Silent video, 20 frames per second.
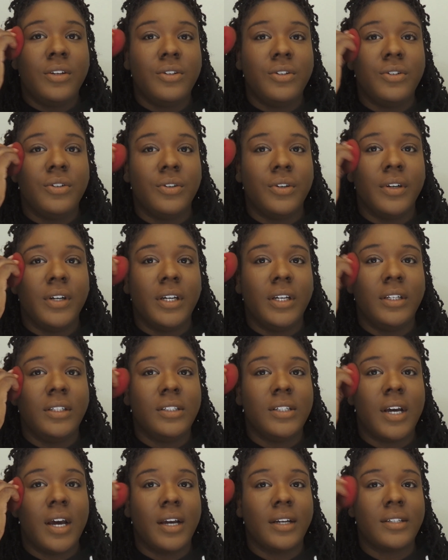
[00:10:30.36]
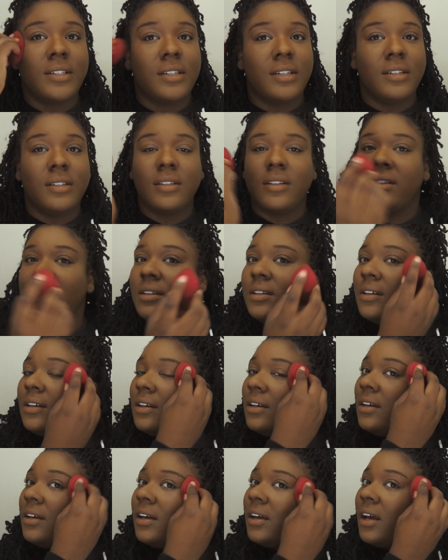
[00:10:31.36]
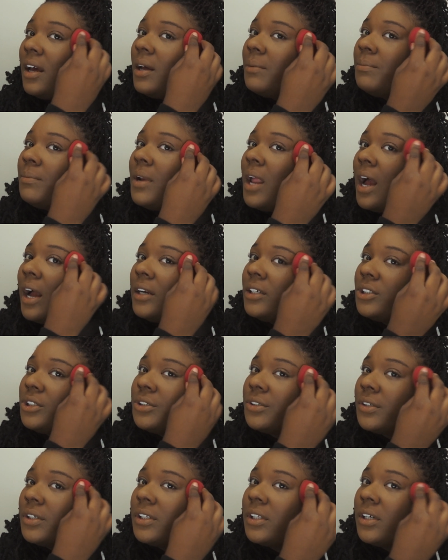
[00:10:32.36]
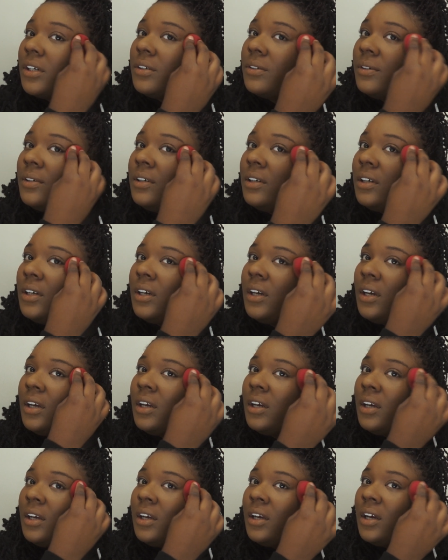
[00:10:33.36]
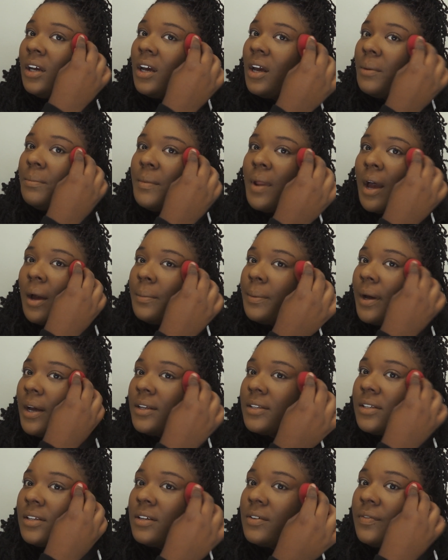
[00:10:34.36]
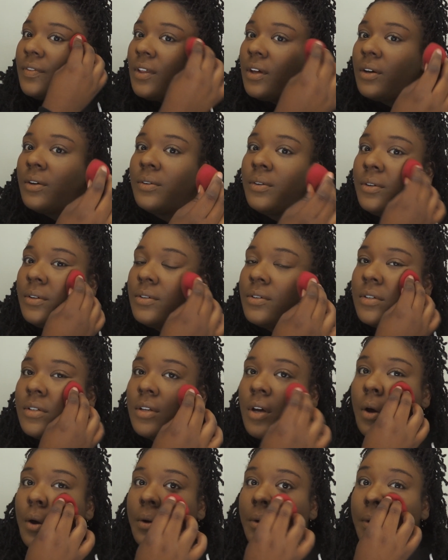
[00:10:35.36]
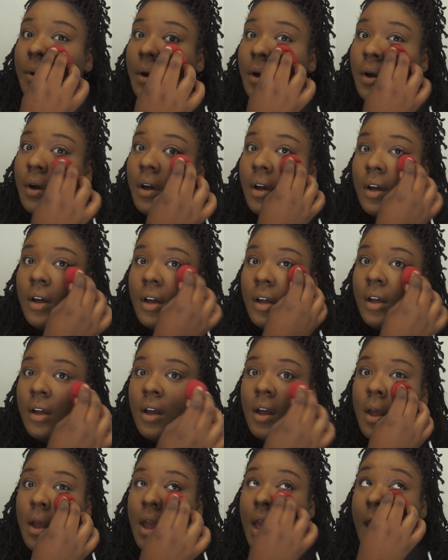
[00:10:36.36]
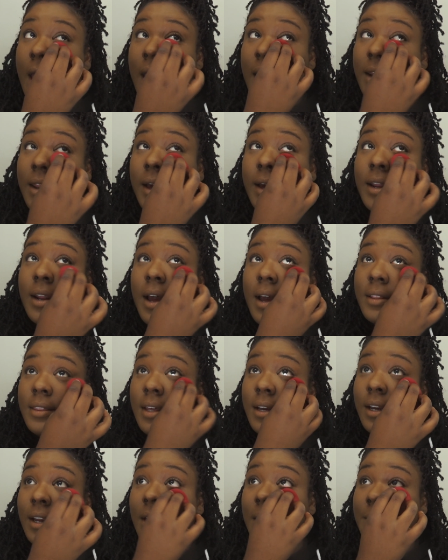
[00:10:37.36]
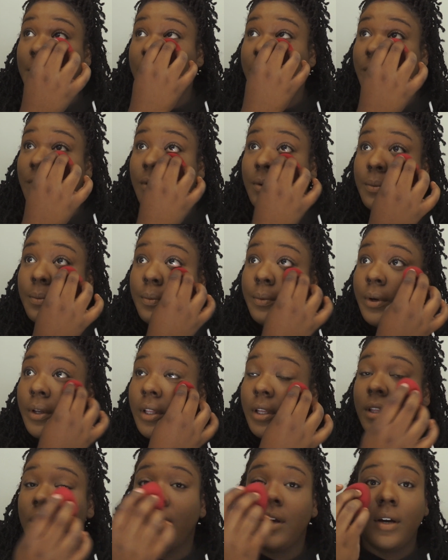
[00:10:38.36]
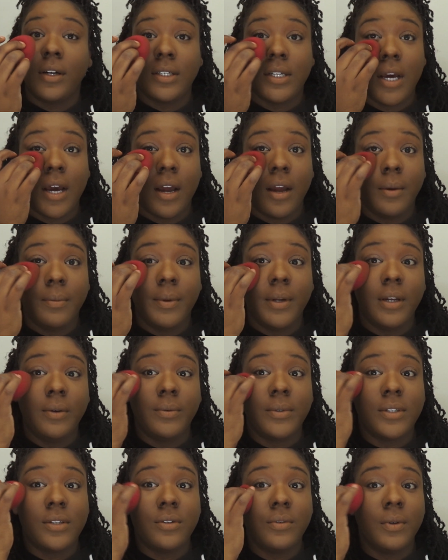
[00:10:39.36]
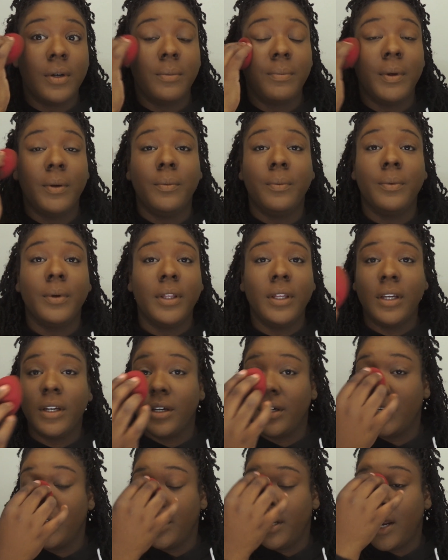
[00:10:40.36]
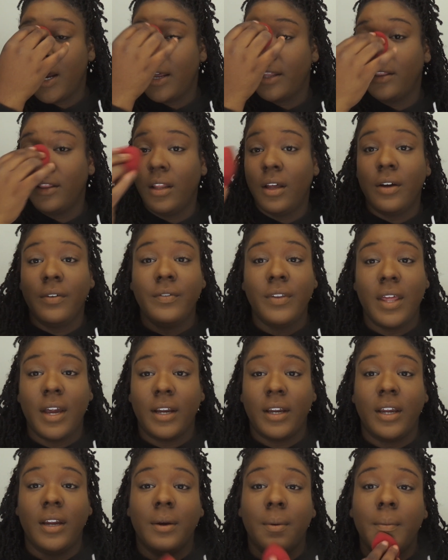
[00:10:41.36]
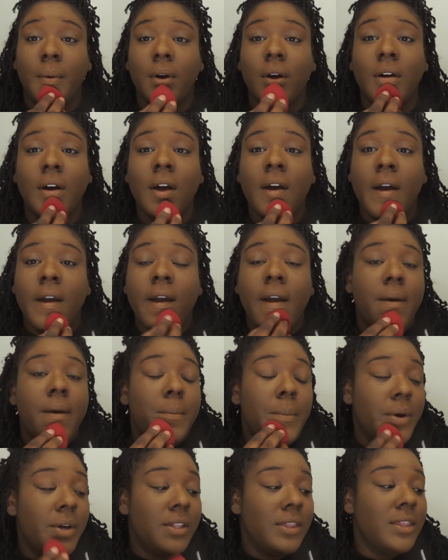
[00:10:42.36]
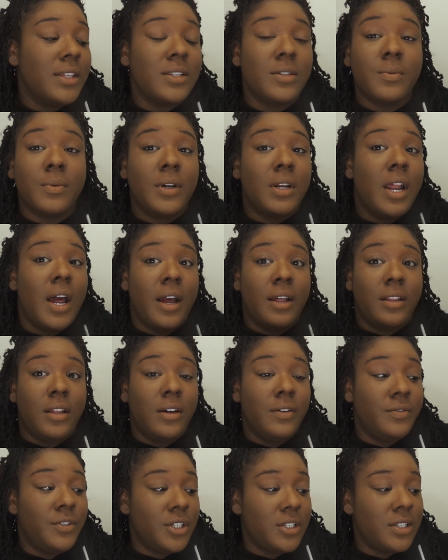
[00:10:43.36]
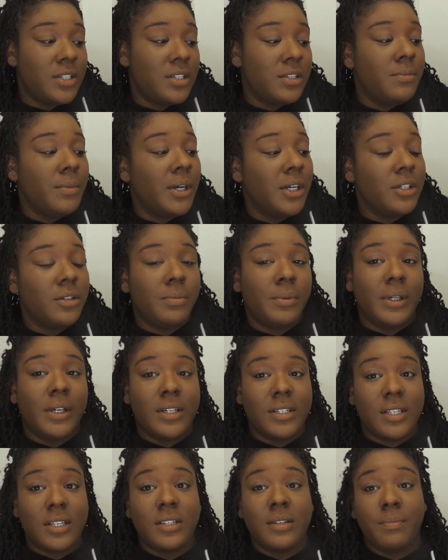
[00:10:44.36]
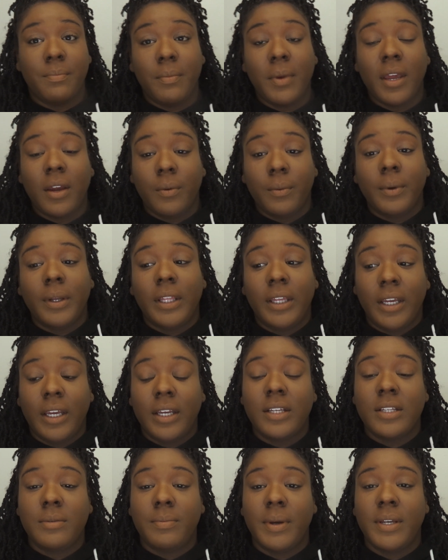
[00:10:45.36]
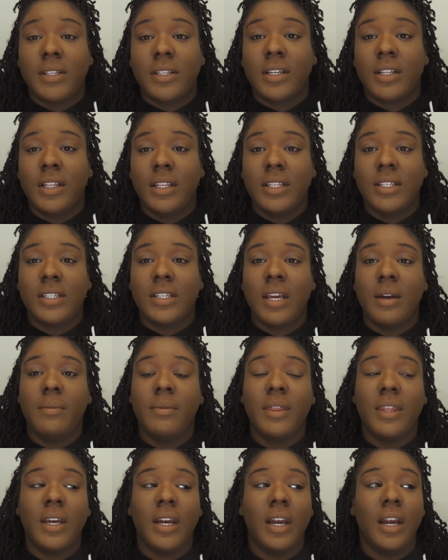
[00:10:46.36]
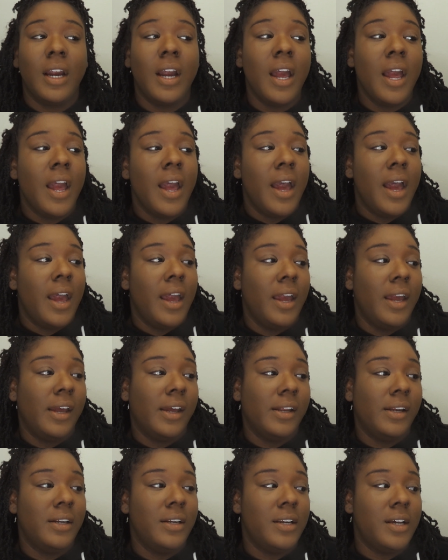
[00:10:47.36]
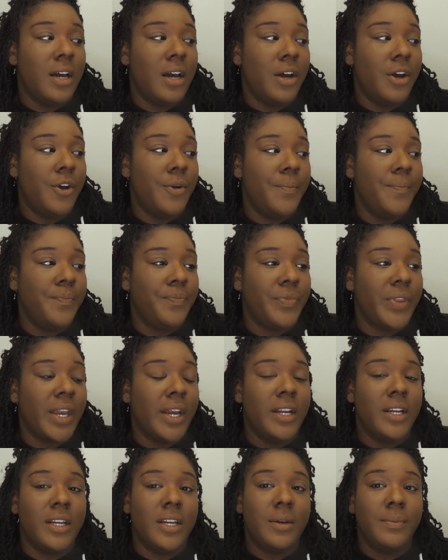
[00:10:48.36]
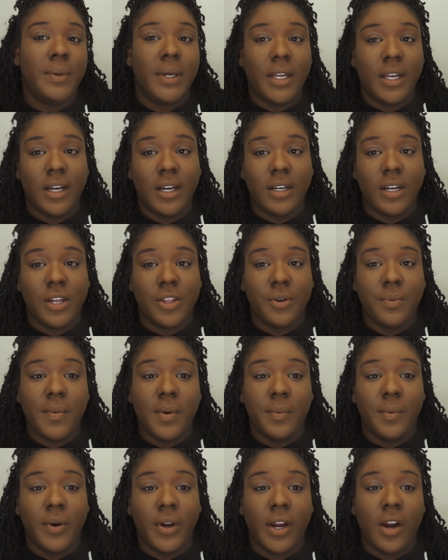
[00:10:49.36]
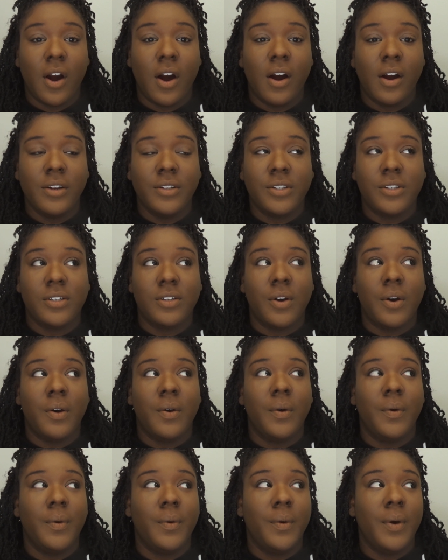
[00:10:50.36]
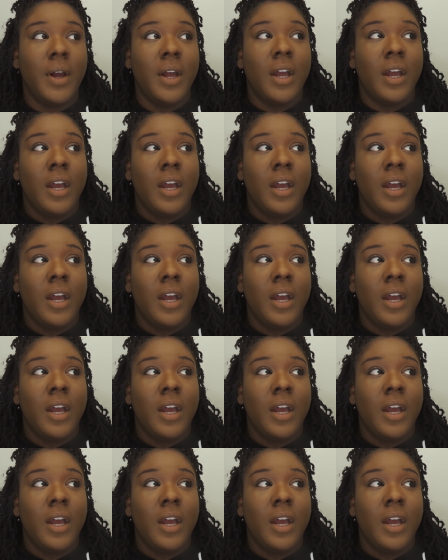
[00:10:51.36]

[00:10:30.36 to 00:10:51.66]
during tax season. I'm not sure though. I'm not positive though. So, and I had had that camera for a really long time and it was doing me really good. I loved that camera. But this one I love just as much because it really is basically the same thing. And I ended up getting another memory card, so